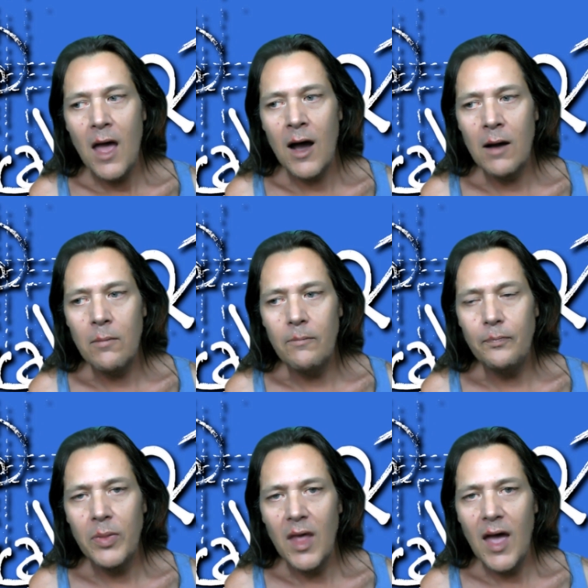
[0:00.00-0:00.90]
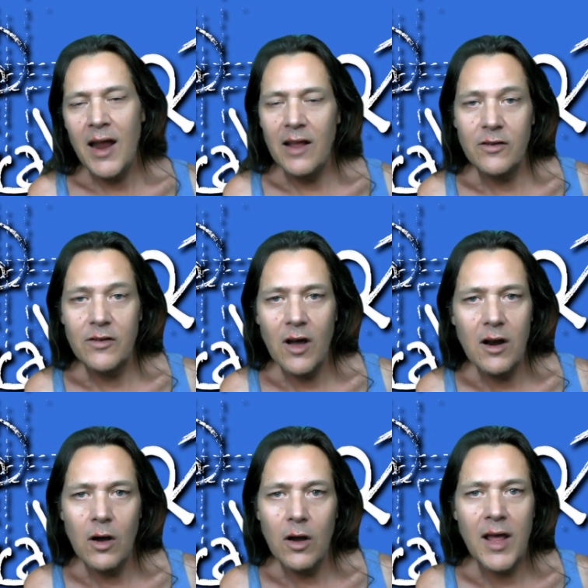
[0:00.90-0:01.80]
Um, and as a
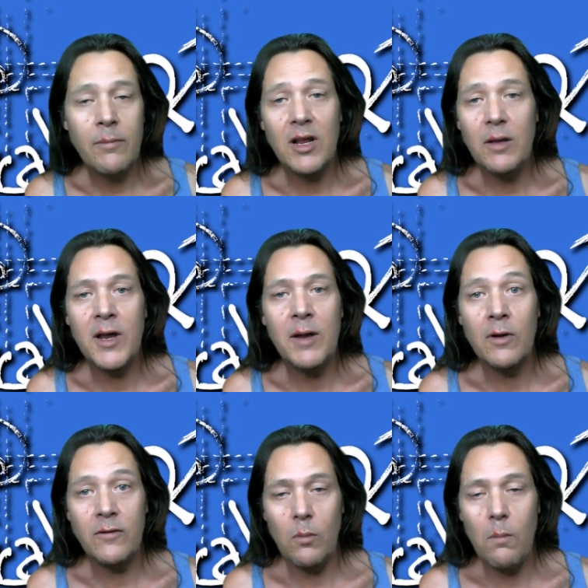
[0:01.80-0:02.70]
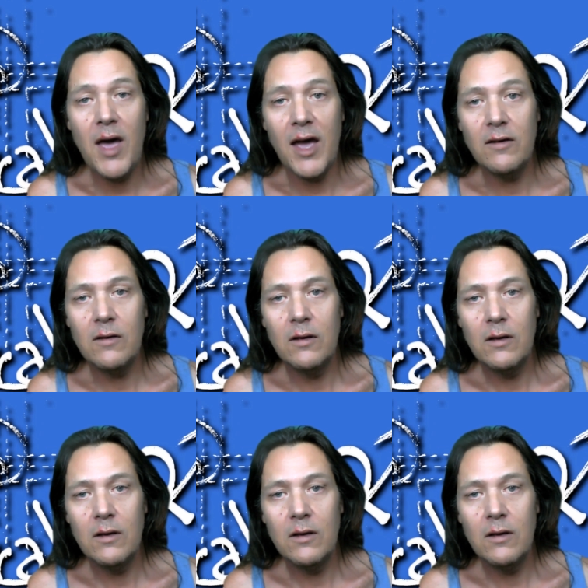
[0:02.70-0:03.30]
side note how many people have you met